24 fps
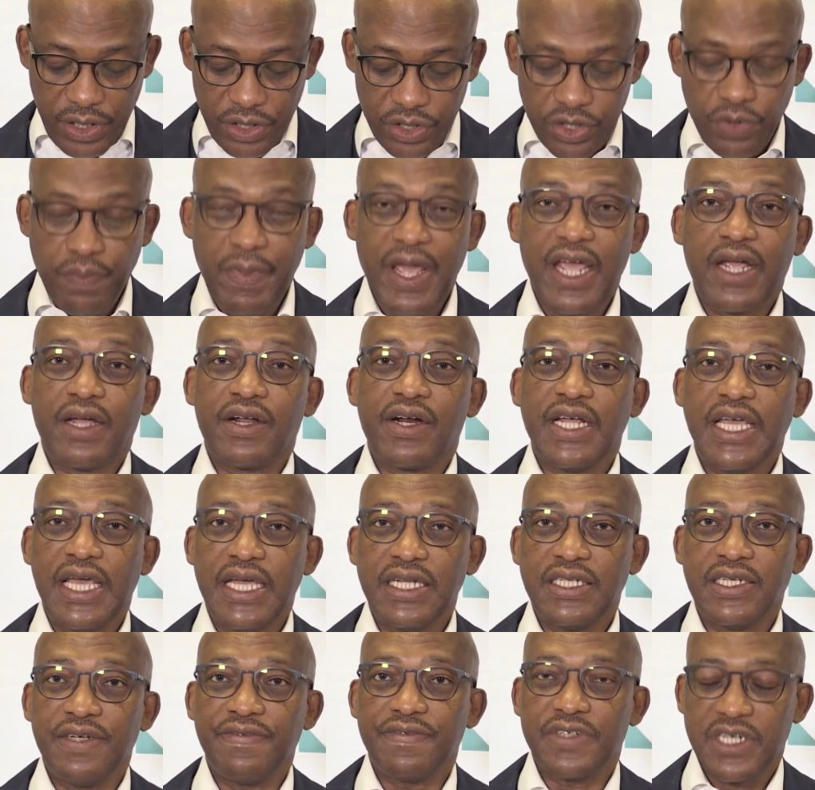to make
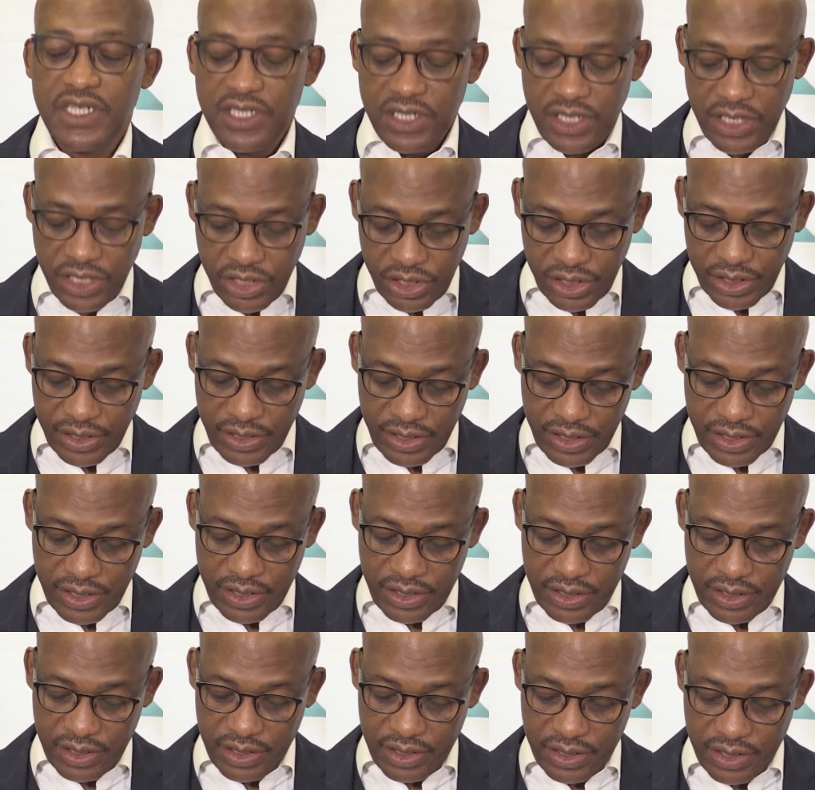creative transitions,
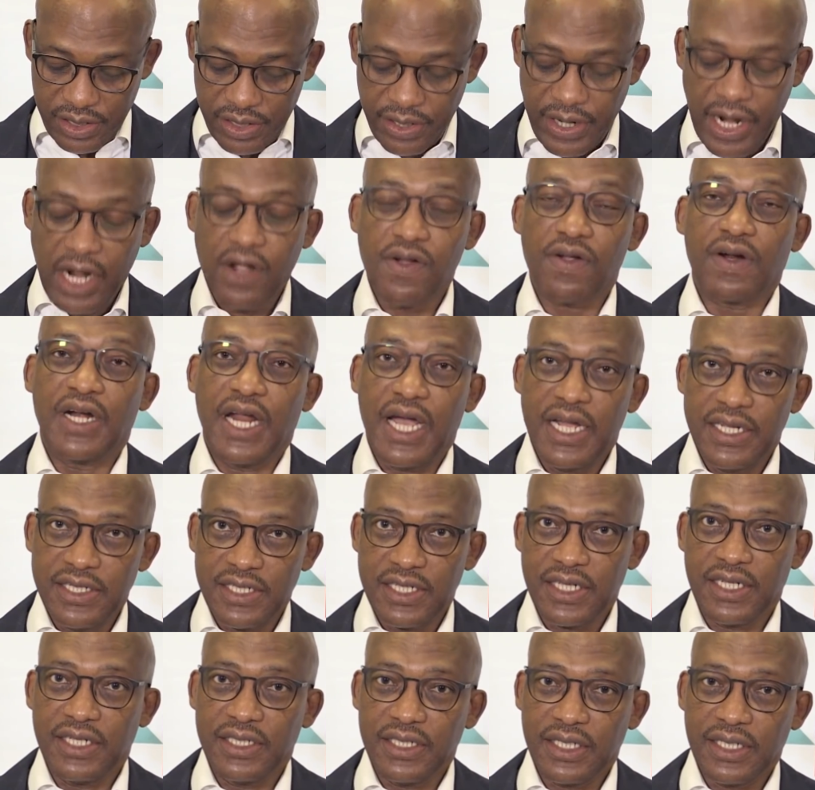
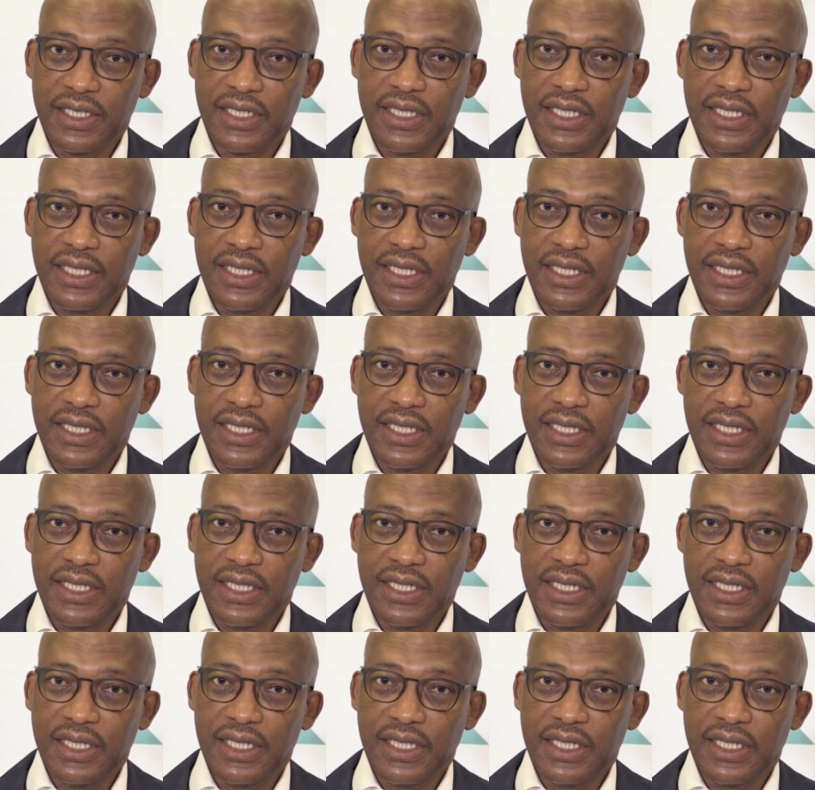recognizing